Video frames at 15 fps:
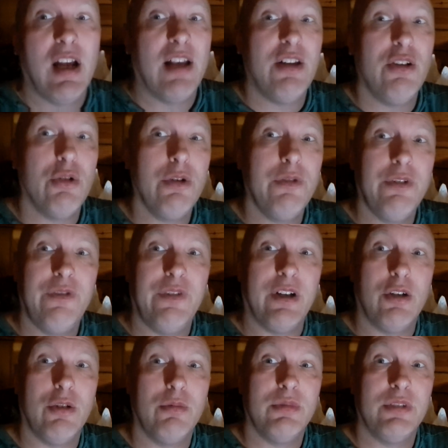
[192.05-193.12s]
And then other
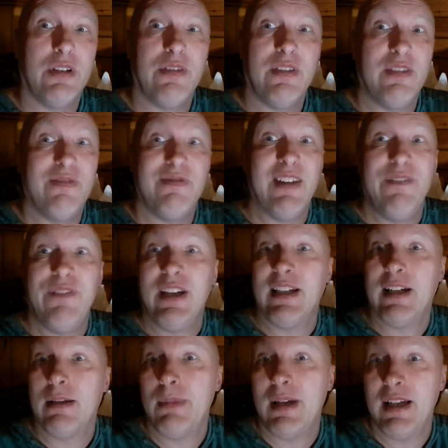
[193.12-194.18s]
films they think
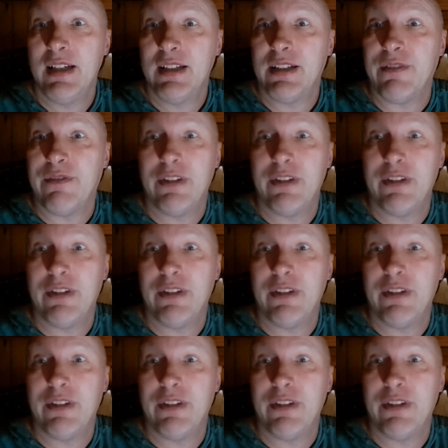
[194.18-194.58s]
are amazing.